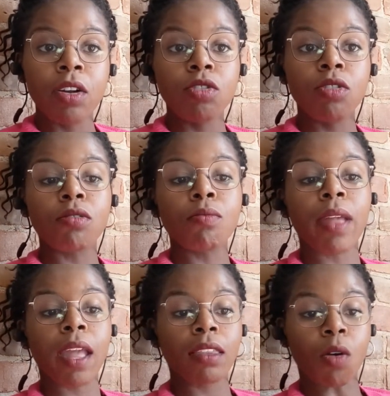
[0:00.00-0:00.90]
to
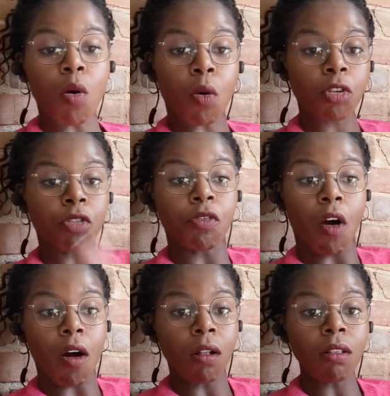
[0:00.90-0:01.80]
make the horse
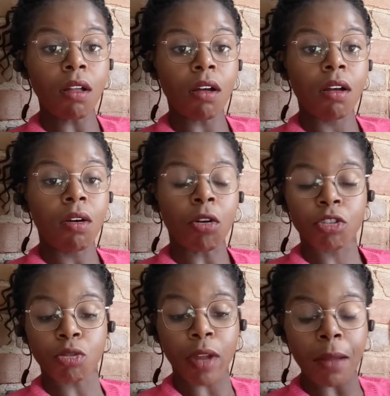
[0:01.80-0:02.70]
fall or
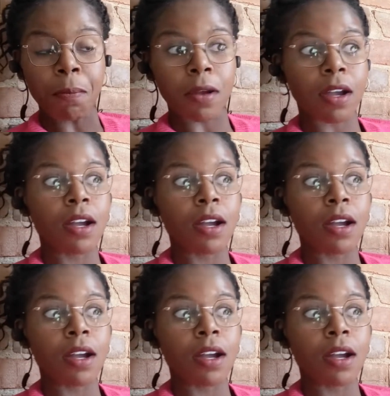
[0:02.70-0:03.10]
trip,